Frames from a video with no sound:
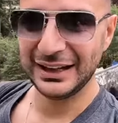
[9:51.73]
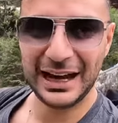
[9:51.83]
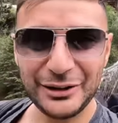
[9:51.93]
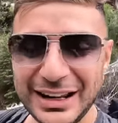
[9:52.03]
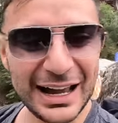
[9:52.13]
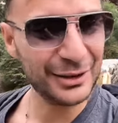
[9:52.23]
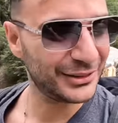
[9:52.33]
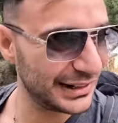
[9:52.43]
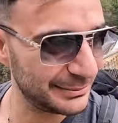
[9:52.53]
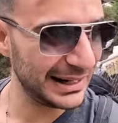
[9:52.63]
How the hell
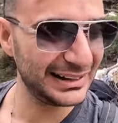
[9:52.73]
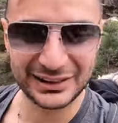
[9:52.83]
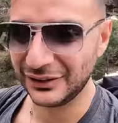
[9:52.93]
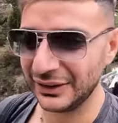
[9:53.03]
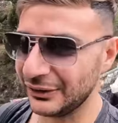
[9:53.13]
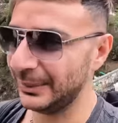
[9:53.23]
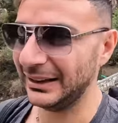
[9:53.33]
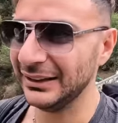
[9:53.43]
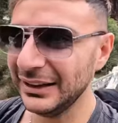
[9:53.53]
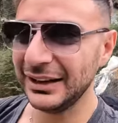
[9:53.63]
do they make these things, man?